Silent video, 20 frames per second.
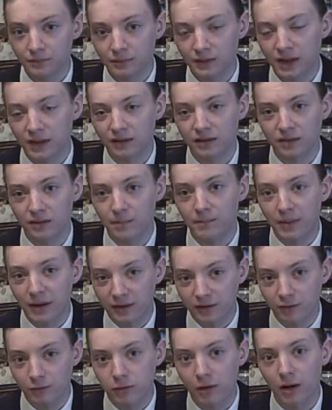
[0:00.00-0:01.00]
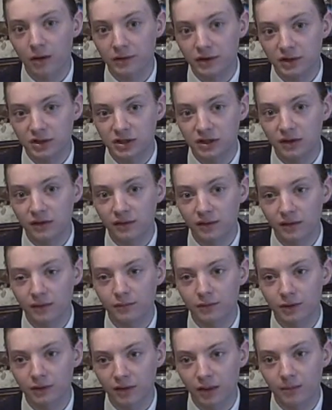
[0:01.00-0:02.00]
Not the best quality cheese in the
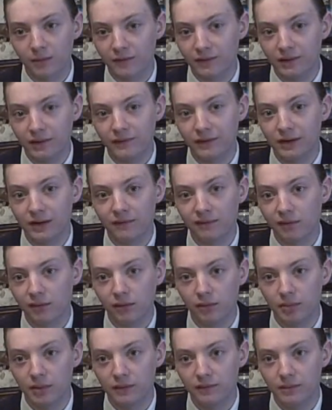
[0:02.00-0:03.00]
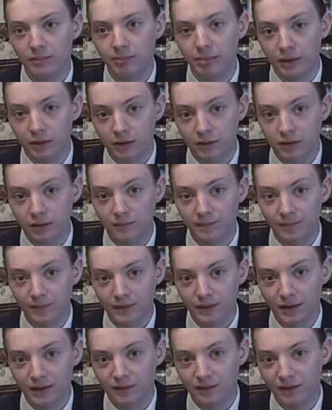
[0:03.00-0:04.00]
world. Some of it even gives a little bit of a bitter
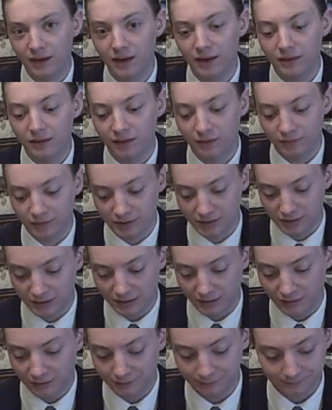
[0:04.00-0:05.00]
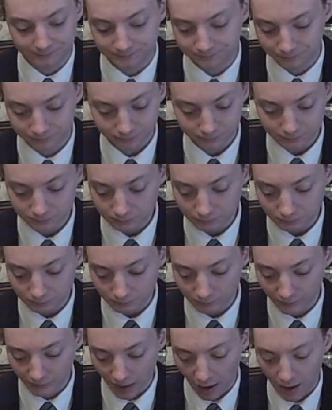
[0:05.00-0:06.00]
taste, which
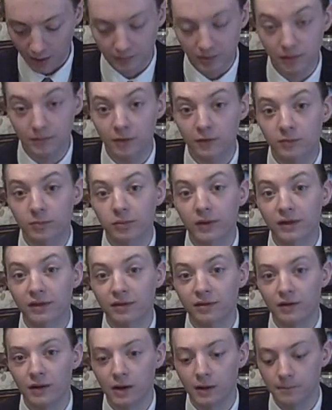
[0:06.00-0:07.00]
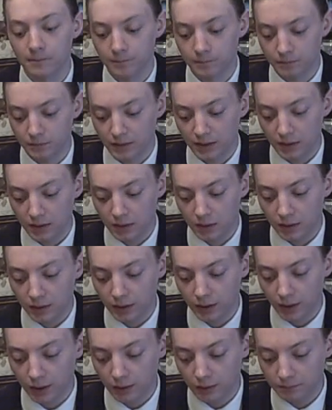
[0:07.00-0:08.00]
can't be the most pleasant thing.
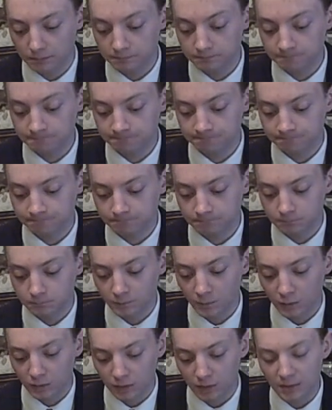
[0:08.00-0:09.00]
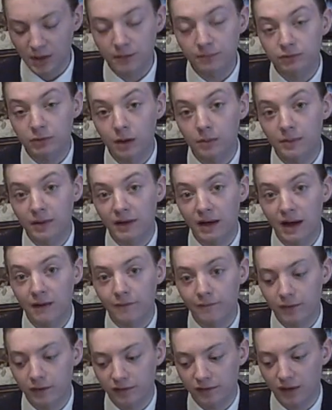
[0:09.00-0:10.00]
The main problem I have
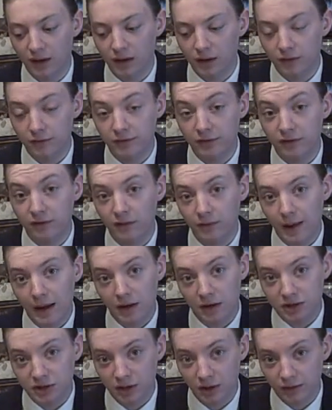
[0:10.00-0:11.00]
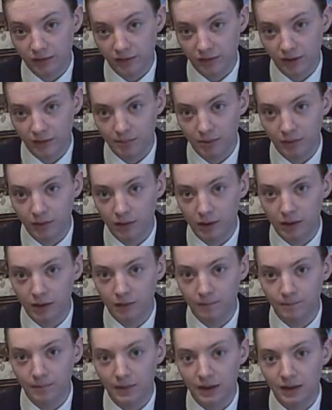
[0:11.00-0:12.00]
with this taco is just the amount of cheese that they put on it,
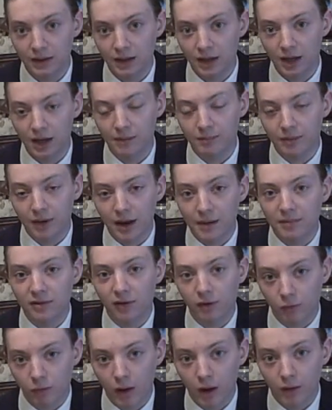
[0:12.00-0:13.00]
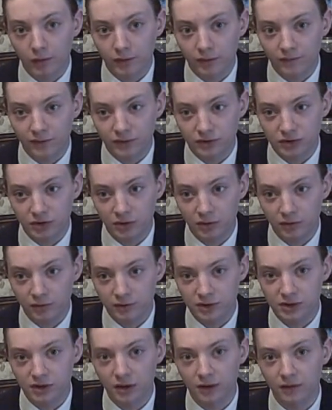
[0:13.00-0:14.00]
and perhaps the quality of the cheese,
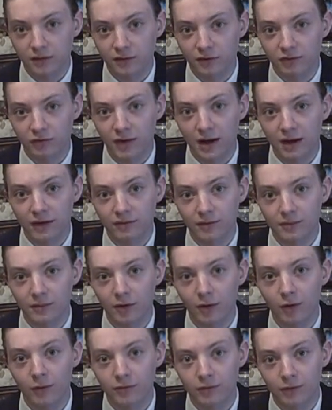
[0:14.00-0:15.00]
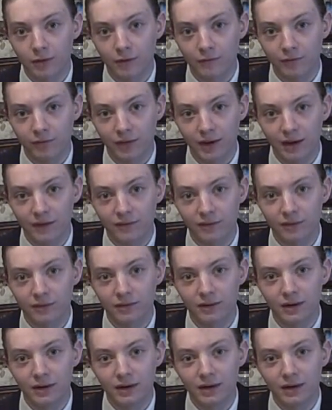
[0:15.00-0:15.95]
which does detract from the overall flavor